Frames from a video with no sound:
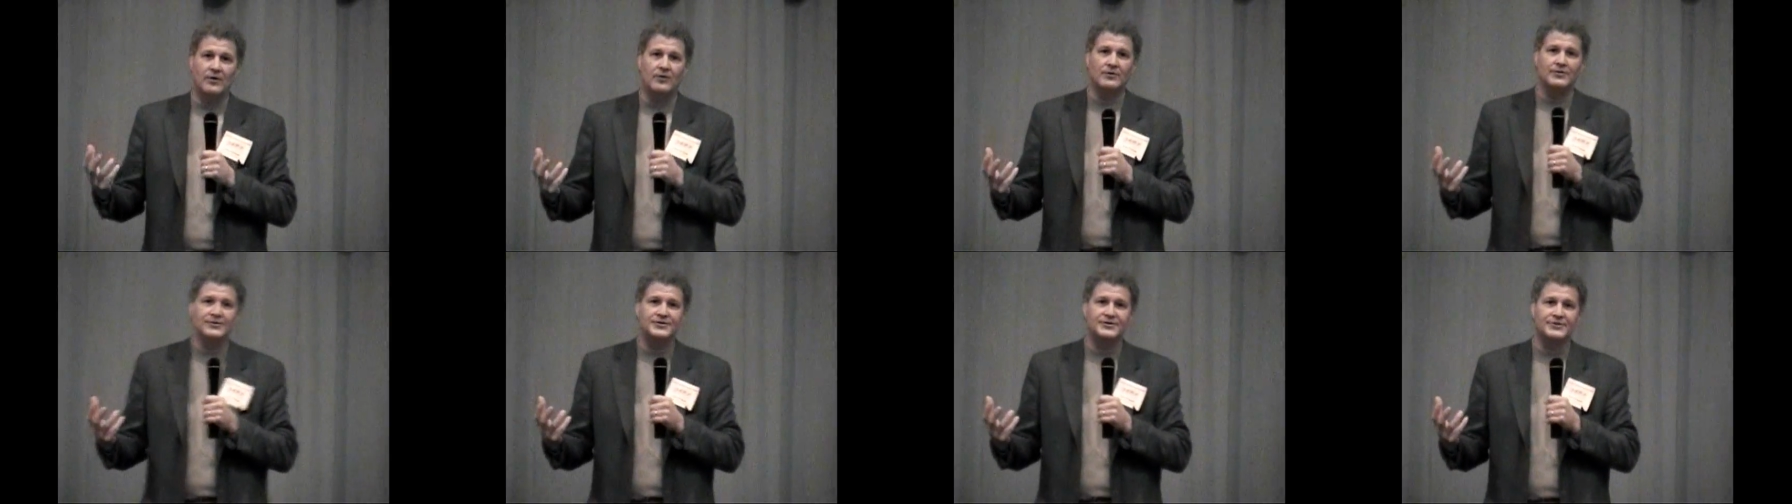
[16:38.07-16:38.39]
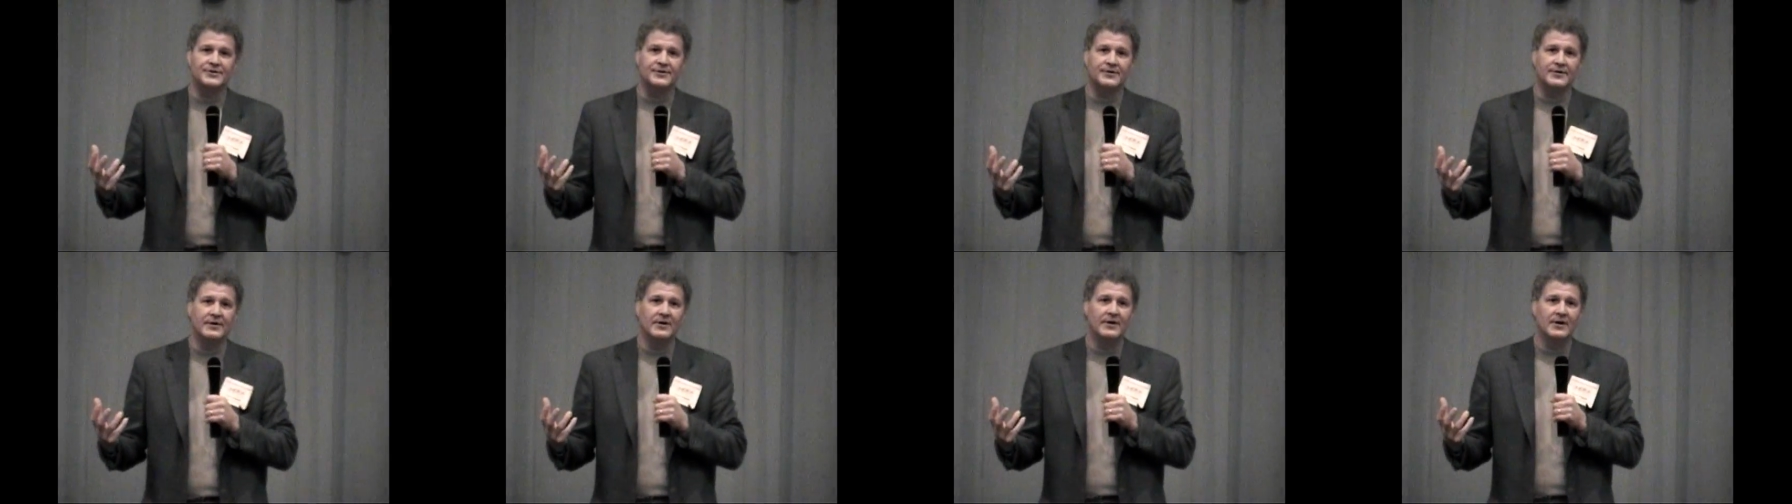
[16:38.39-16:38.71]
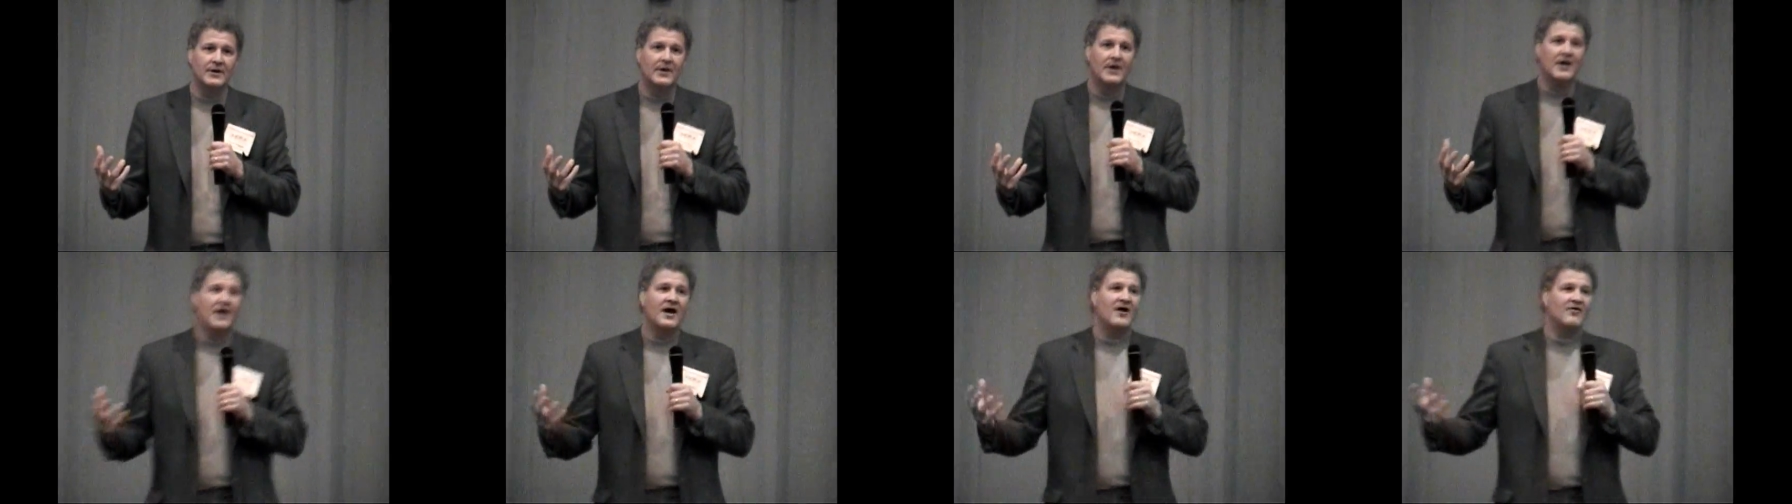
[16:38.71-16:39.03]
culture
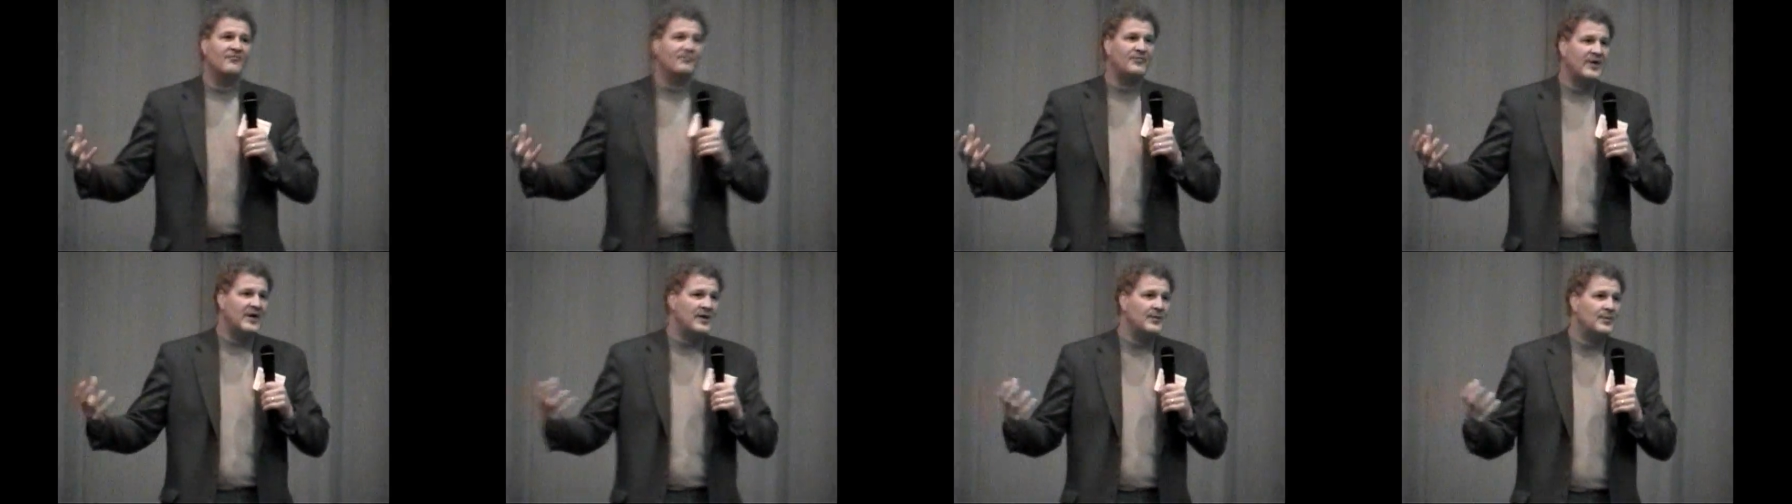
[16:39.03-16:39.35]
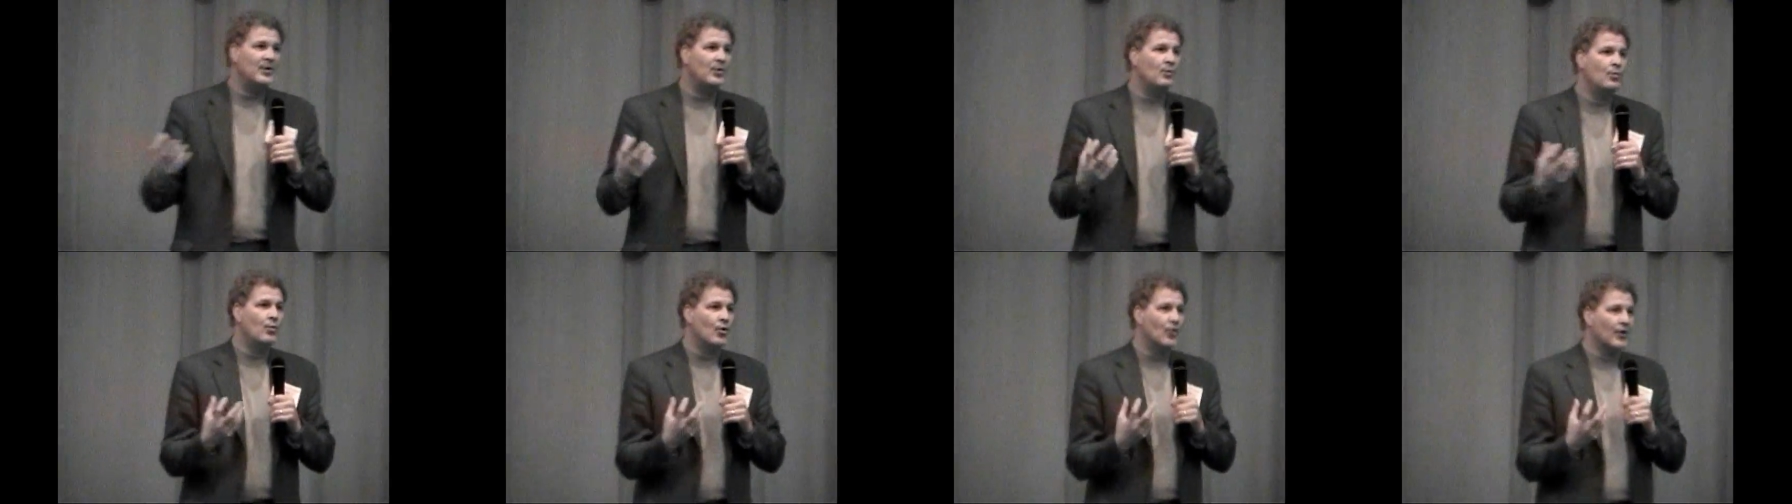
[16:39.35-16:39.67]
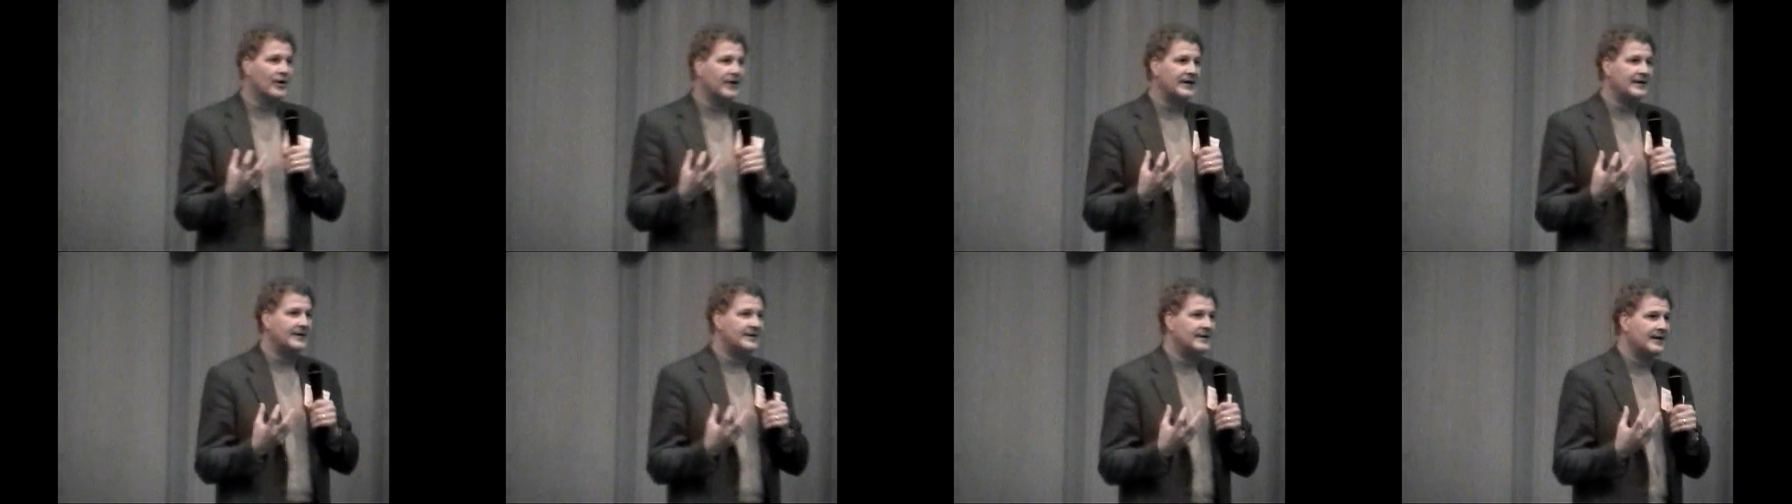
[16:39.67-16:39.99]
of people
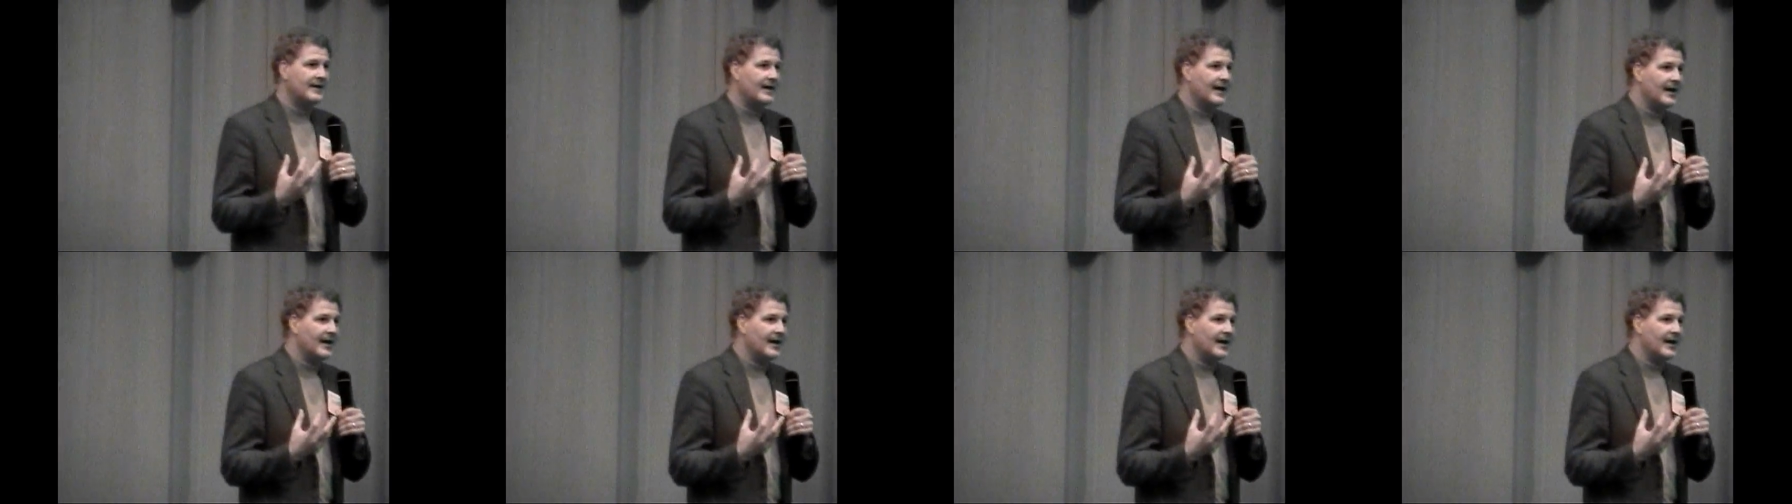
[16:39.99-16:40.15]
working